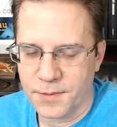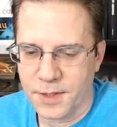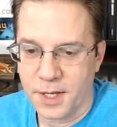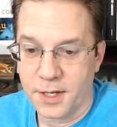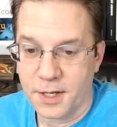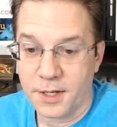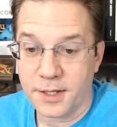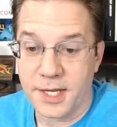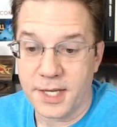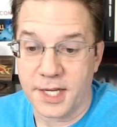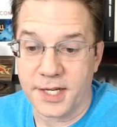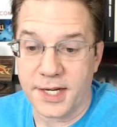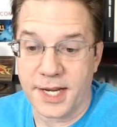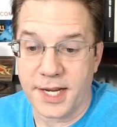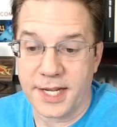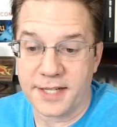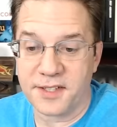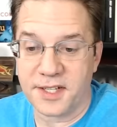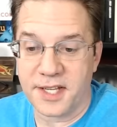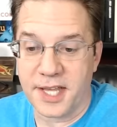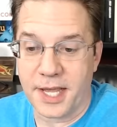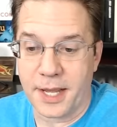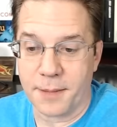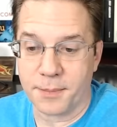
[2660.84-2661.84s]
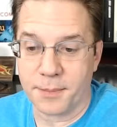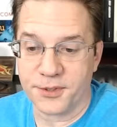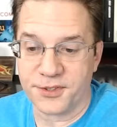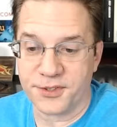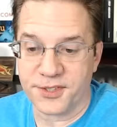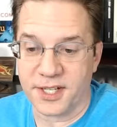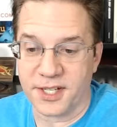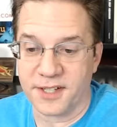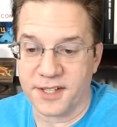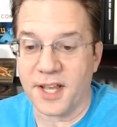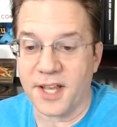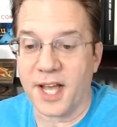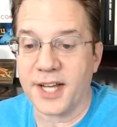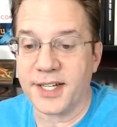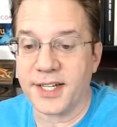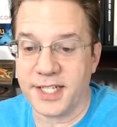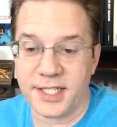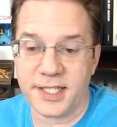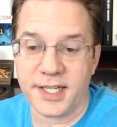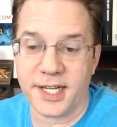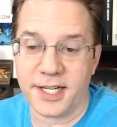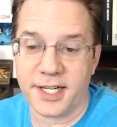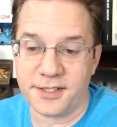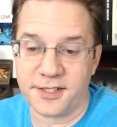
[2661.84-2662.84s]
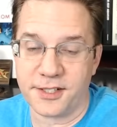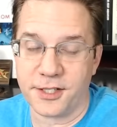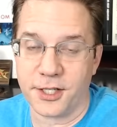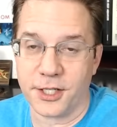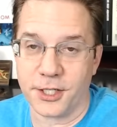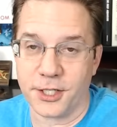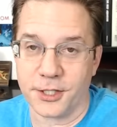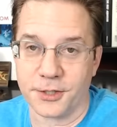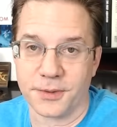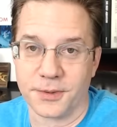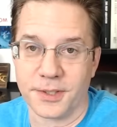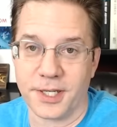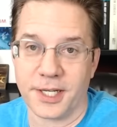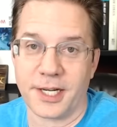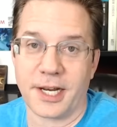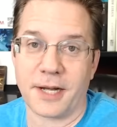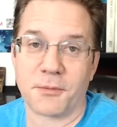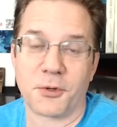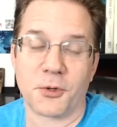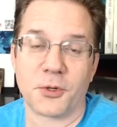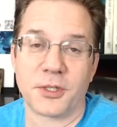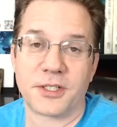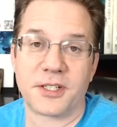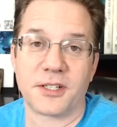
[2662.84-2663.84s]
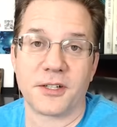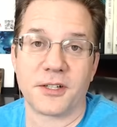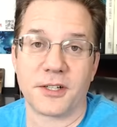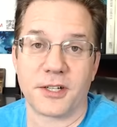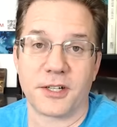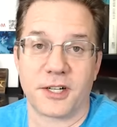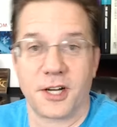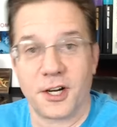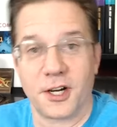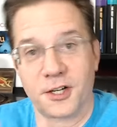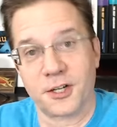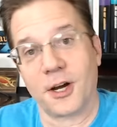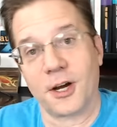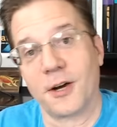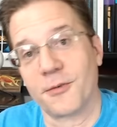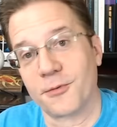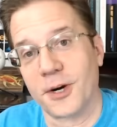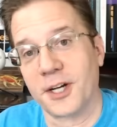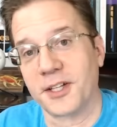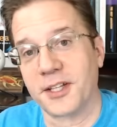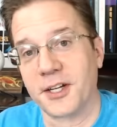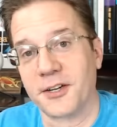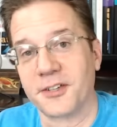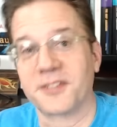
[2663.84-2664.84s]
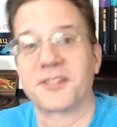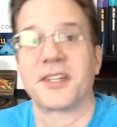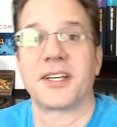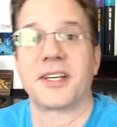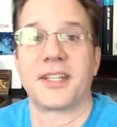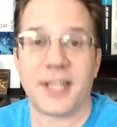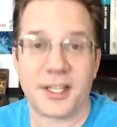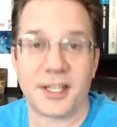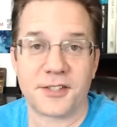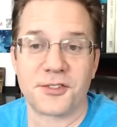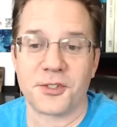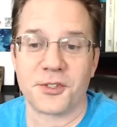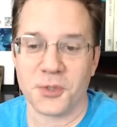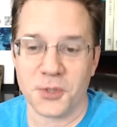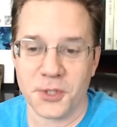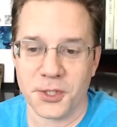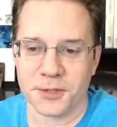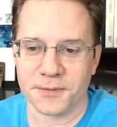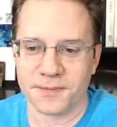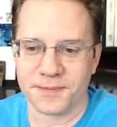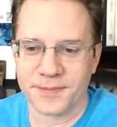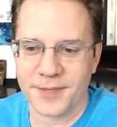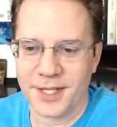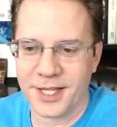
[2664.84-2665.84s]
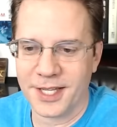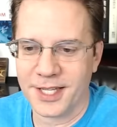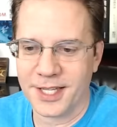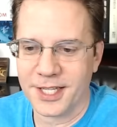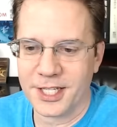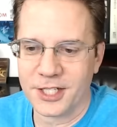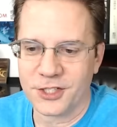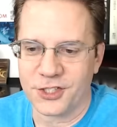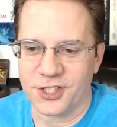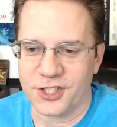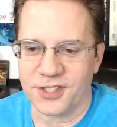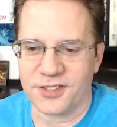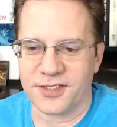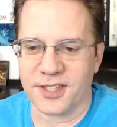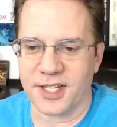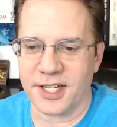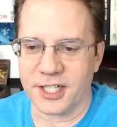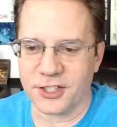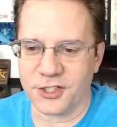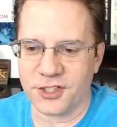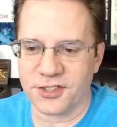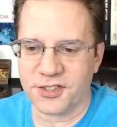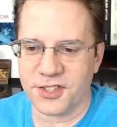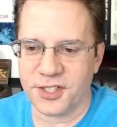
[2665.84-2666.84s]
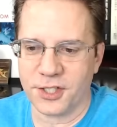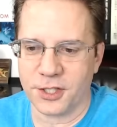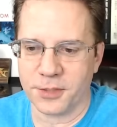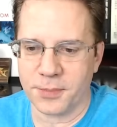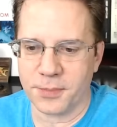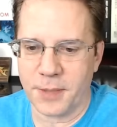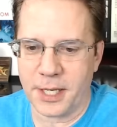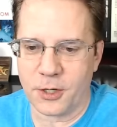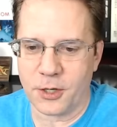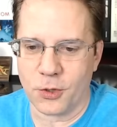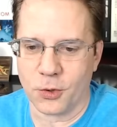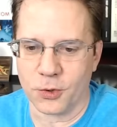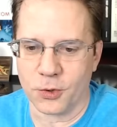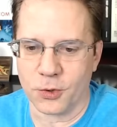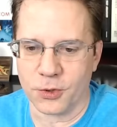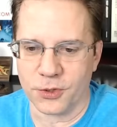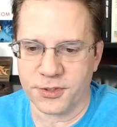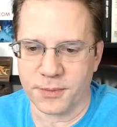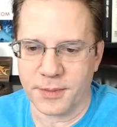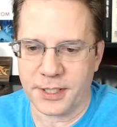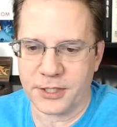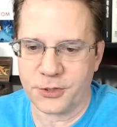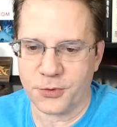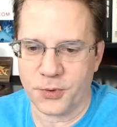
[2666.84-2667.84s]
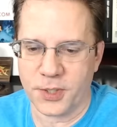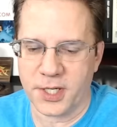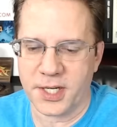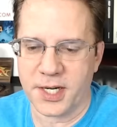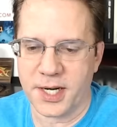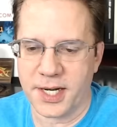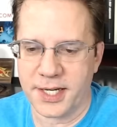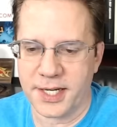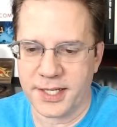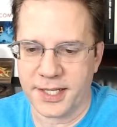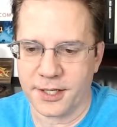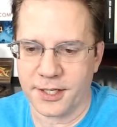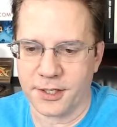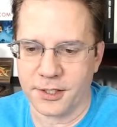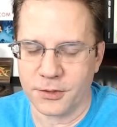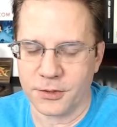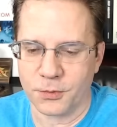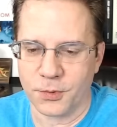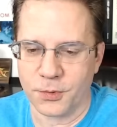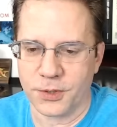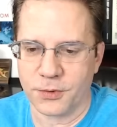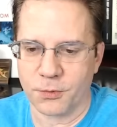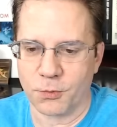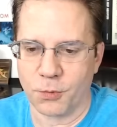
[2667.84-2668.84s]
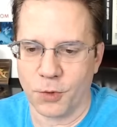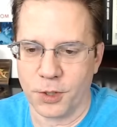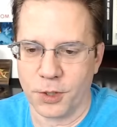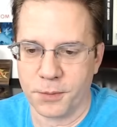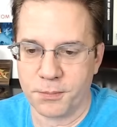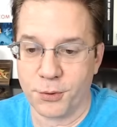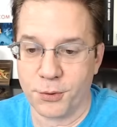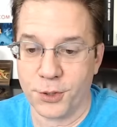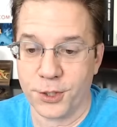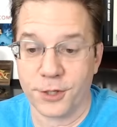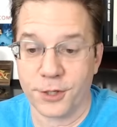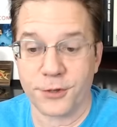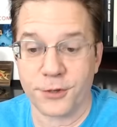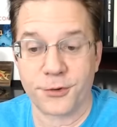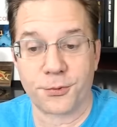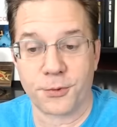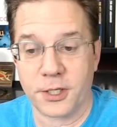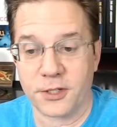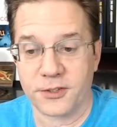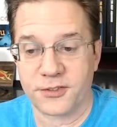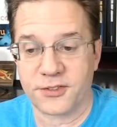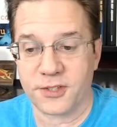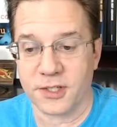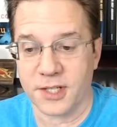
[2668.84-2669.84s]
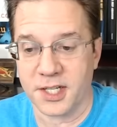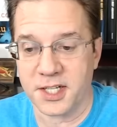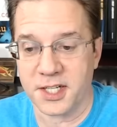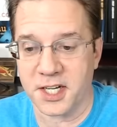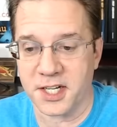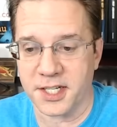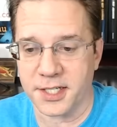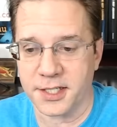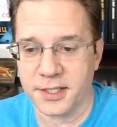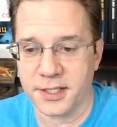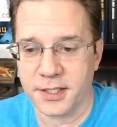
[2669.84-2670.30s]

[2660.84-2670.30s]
Okay, Nancy Campbell says, I need an ATO, and I'm going to cut off right there and say, yes, you do. She said, I just killed my corals in my 29 gallon with 1.030 salinity.